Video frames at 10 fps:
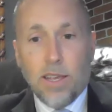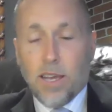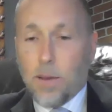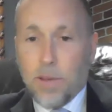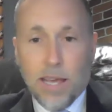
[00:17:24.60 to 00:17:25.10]

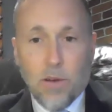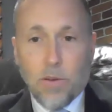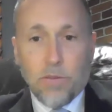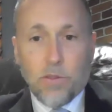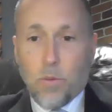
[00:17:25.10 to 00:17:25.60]
coming out
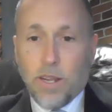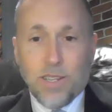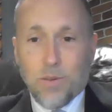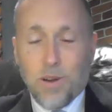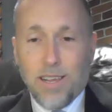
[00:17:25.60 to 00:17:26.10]
of
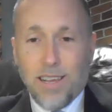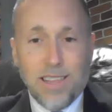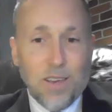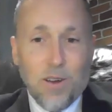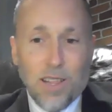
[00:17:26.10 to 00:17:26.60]
2020. I
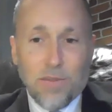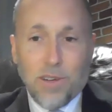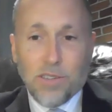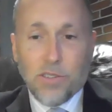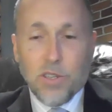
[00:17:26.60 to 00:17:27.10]
think all of
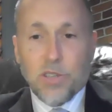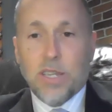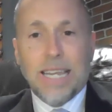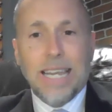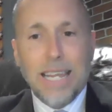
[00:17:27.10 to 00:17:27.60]
us just
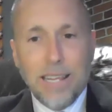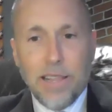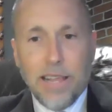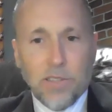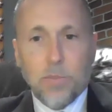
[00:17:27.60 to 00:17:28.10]
need
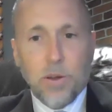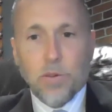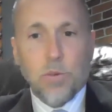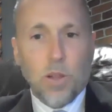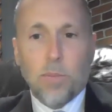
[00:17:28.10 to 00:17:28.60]
that
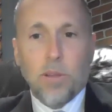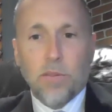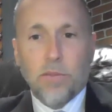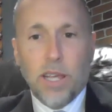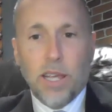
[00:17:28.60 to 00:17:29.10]
spiritual
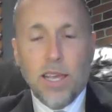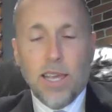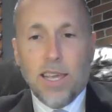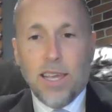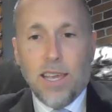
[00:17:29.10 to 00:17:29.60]
uplifting.
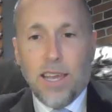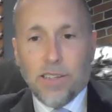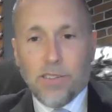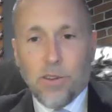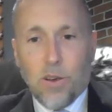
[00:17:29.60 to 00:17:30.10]

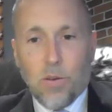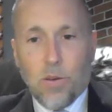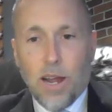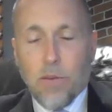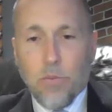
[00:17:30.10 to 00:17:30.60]
And so
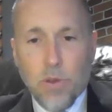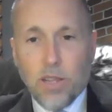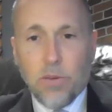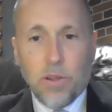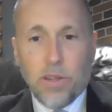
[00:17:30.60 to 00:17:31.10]
I
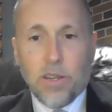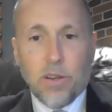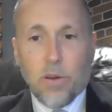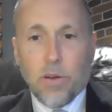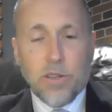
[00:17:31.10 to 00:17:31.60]
really, really
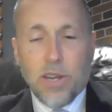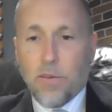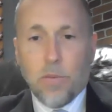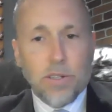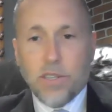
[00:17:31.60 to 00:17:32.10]
encourage
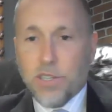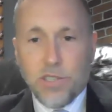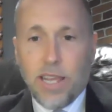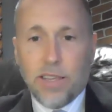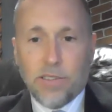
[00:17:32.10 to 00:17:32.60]
everyone to just
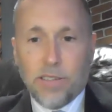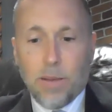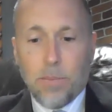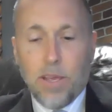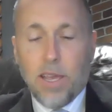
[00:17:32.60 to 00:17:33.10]
take a
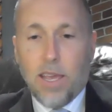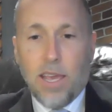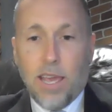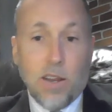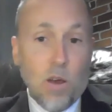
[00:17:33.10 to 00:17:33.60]
step
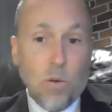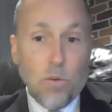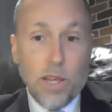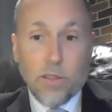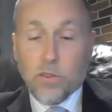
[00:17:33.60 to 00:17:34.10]
and know
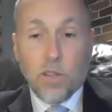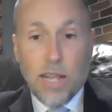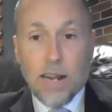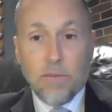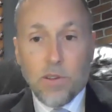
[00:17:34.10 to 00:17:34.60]
that there's a
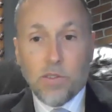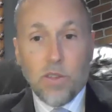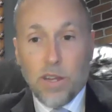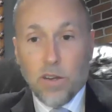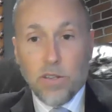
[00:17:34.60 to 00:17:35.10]
lot of us
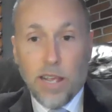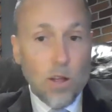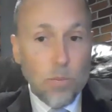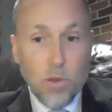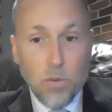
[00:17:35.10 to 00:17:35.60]
there to
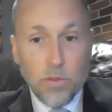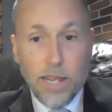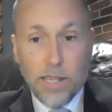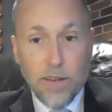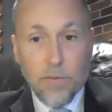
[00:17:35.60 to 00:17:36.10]
help you
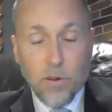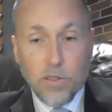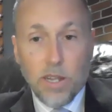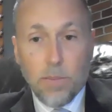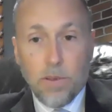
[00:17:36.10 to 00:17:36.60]
take that first
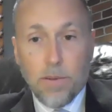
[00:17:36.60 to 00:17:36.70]
step.